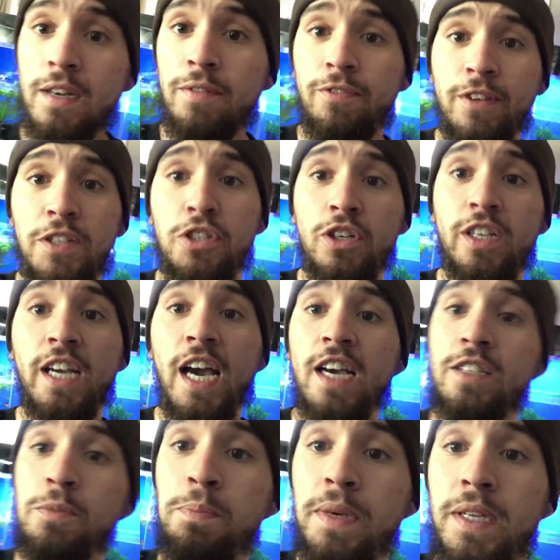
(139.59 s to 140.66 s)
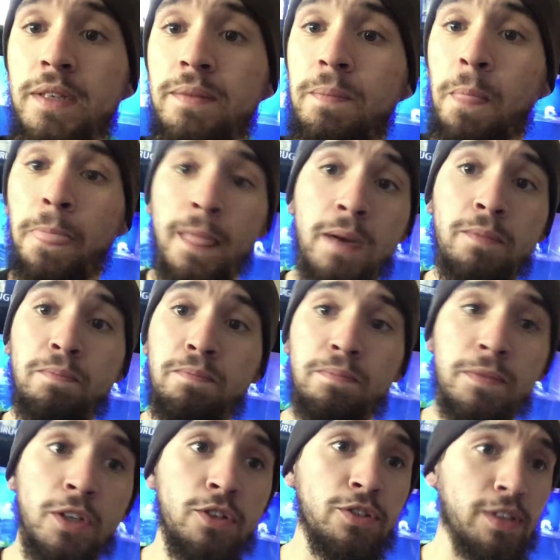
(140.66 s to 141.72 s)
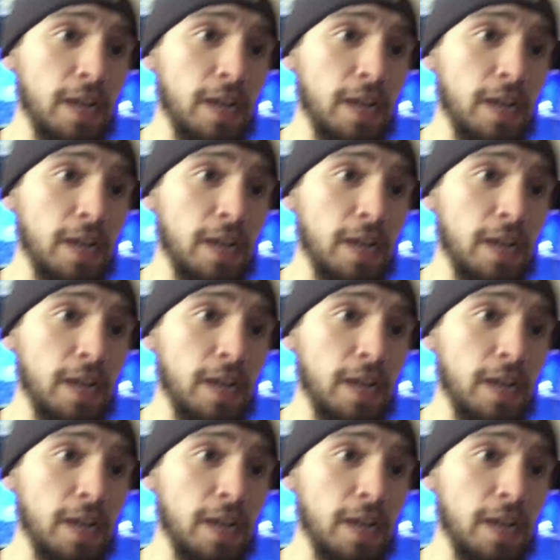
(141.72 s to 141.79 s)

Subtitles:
Fish are gasping. There's